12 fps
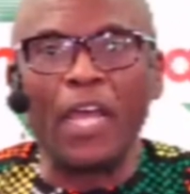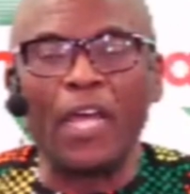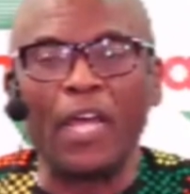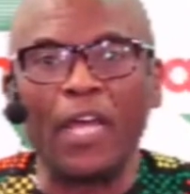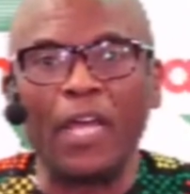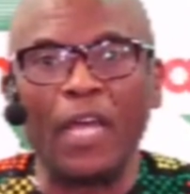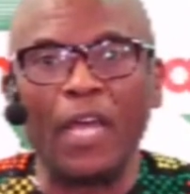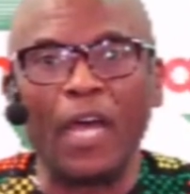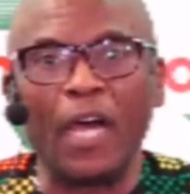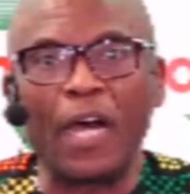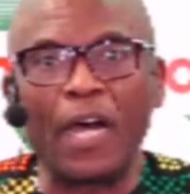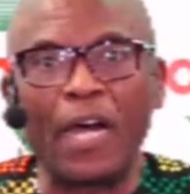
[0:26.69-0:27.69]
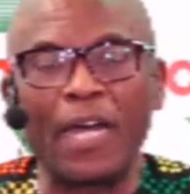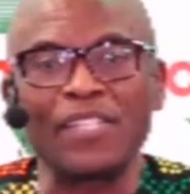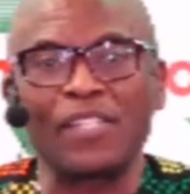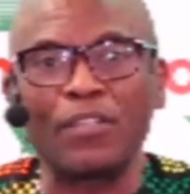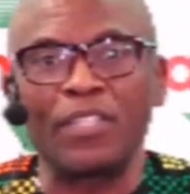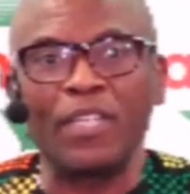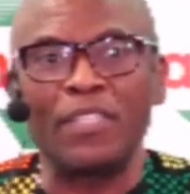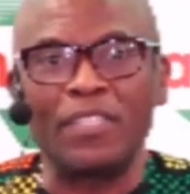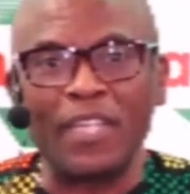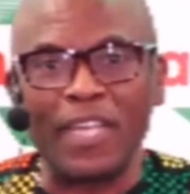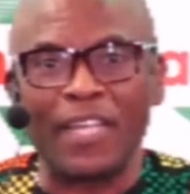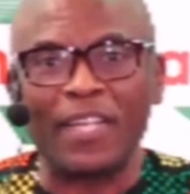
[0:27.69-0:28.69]
Uh, I studied
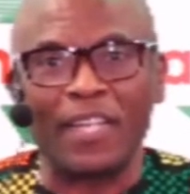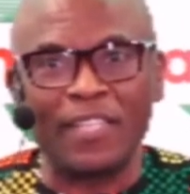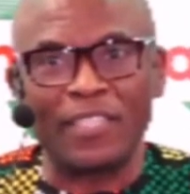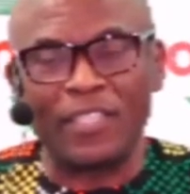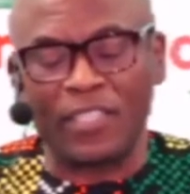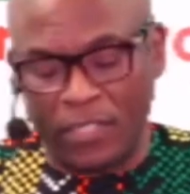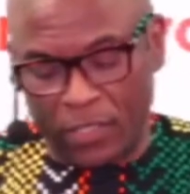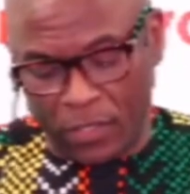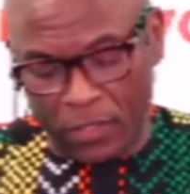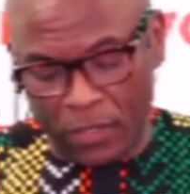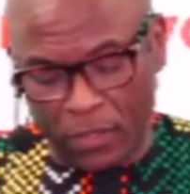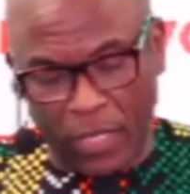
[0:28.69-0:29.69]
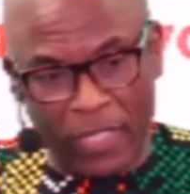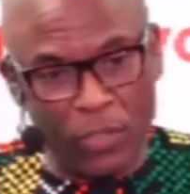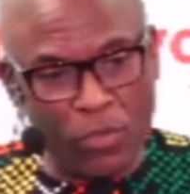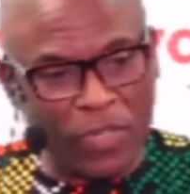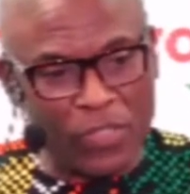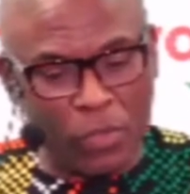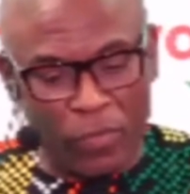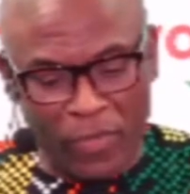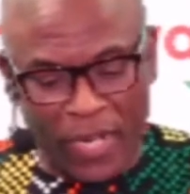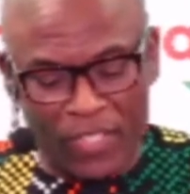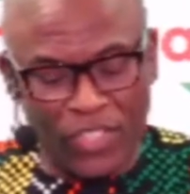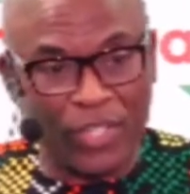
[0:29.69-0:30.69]
English at the University of
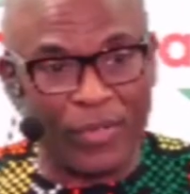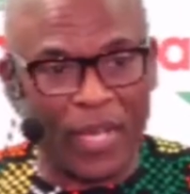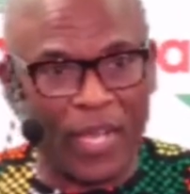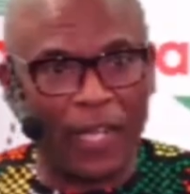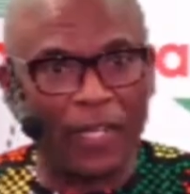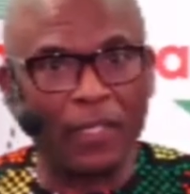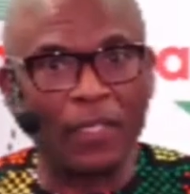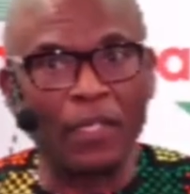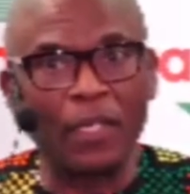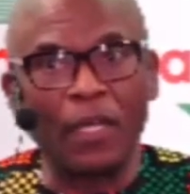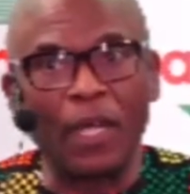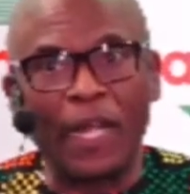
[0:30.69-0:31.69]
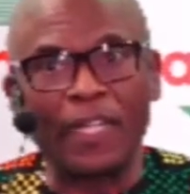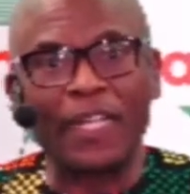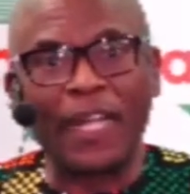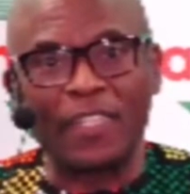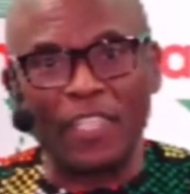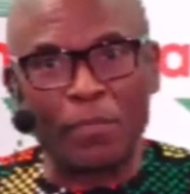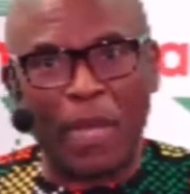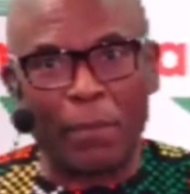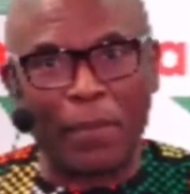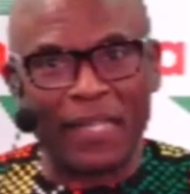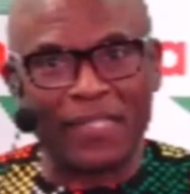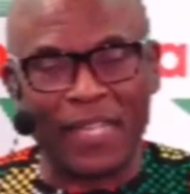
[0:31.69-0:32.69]
Nigeria, and then I did my
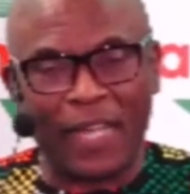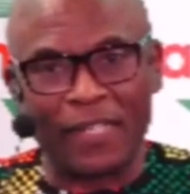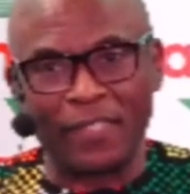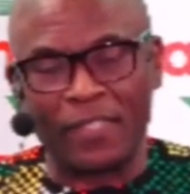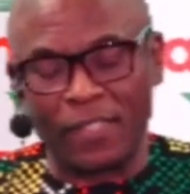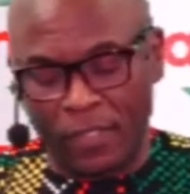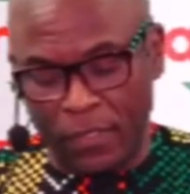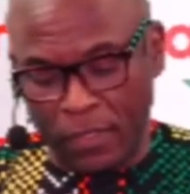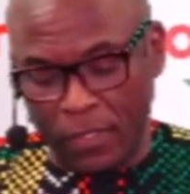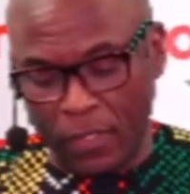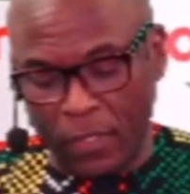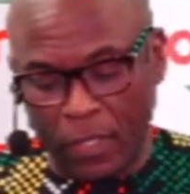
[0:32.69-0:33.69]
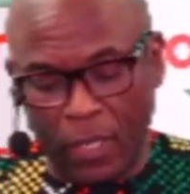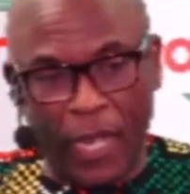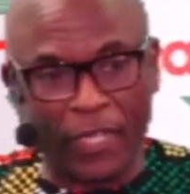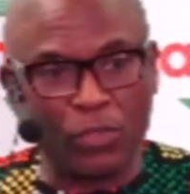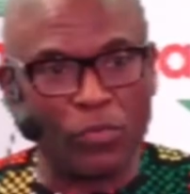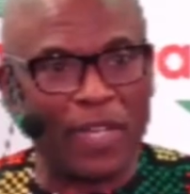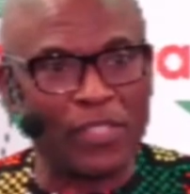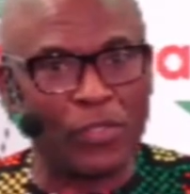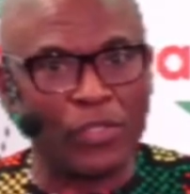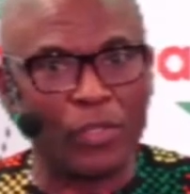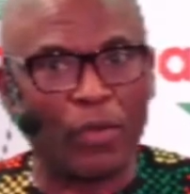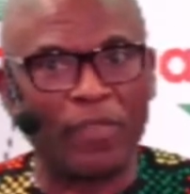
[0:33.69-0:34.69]
master's at
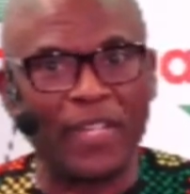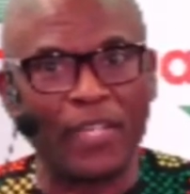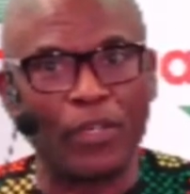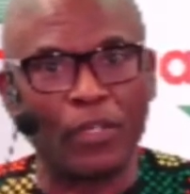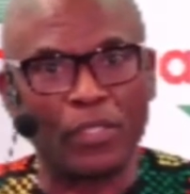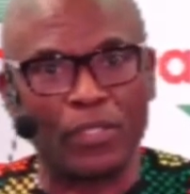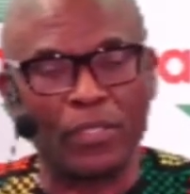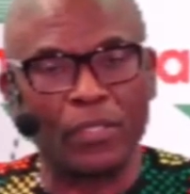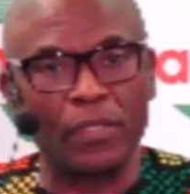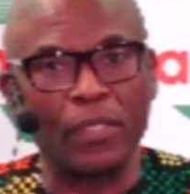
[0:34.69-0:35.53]
University of Lagos,